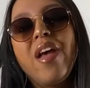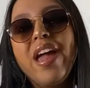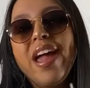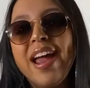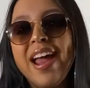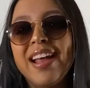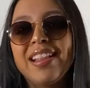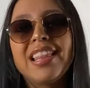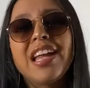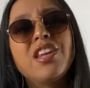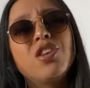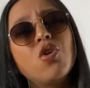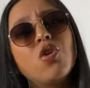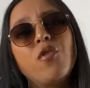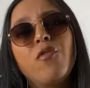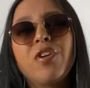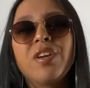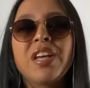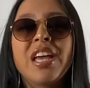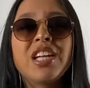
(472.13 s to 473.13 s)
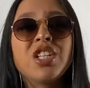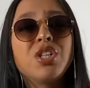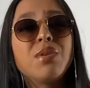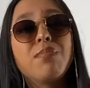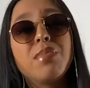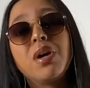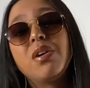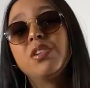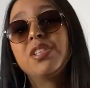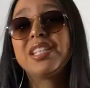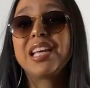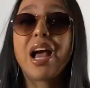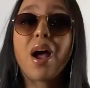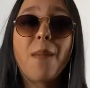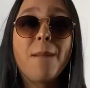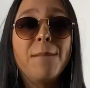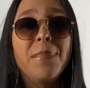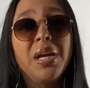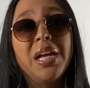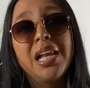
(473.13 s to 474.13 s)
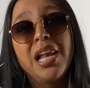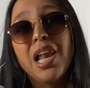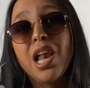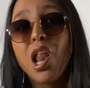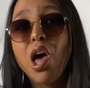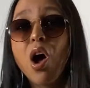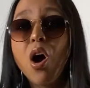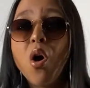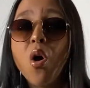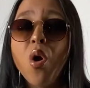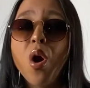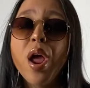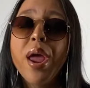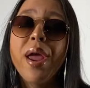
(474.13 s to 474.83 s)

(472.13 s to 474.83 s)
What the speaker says: Hit that notification bell down below.